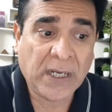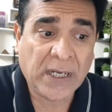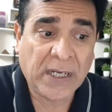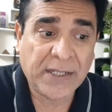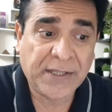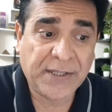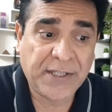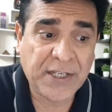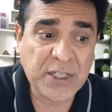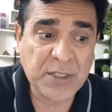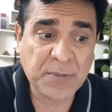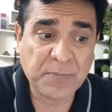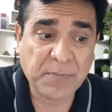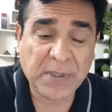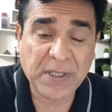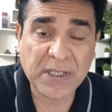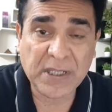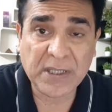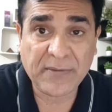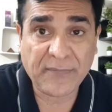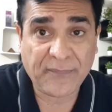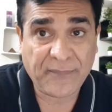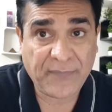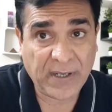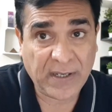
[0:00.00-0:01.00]
This
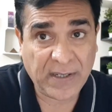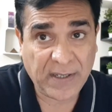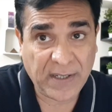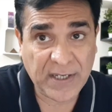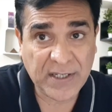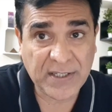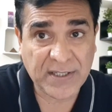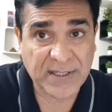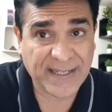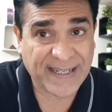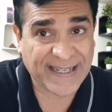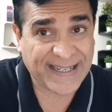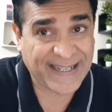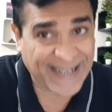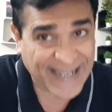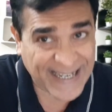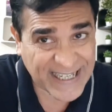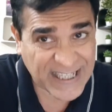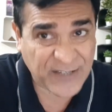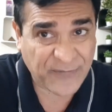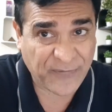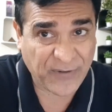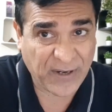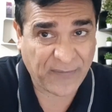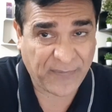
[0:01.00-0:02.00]
month is
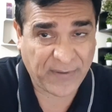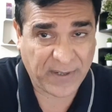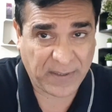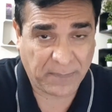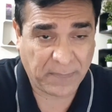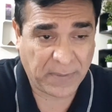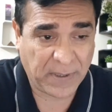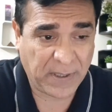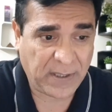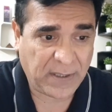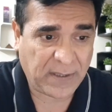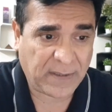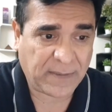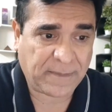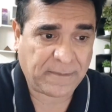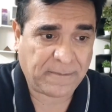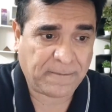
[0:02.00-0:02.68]
less favorable